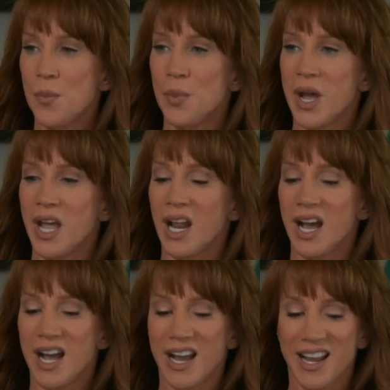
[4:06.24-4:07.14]
but
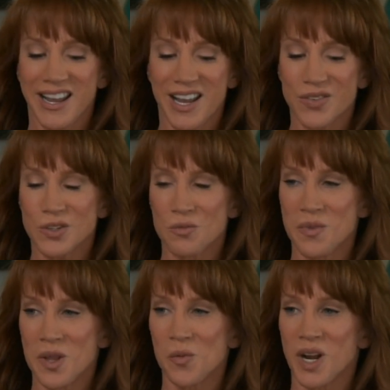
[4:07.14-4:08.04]
I have to
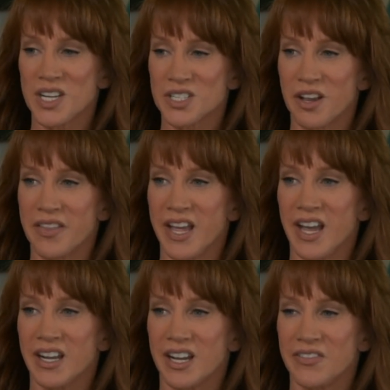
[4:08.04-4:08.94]
admit, when I saw
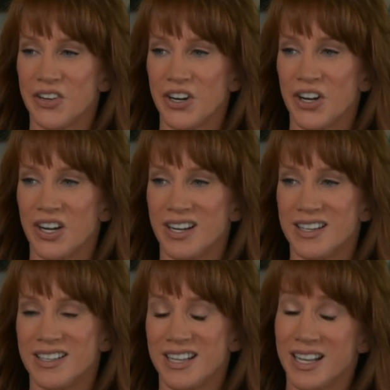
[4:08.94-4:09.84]
that cover,
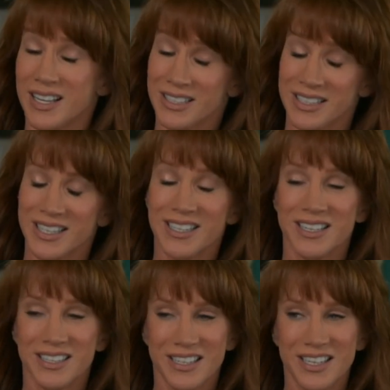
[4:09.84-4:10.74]
I
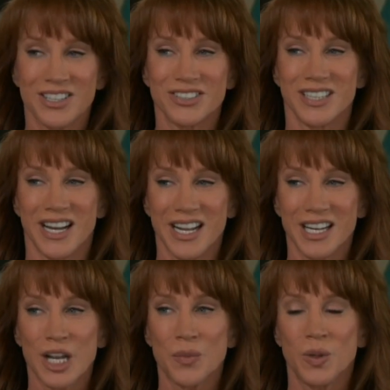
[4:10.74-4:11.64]
had a
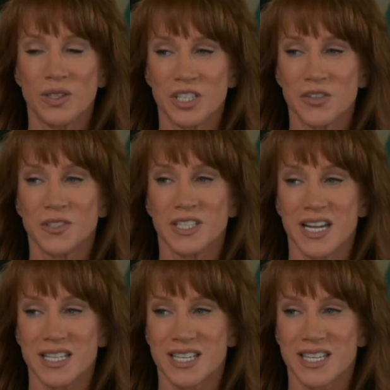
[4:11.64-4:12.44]
couple tearful days.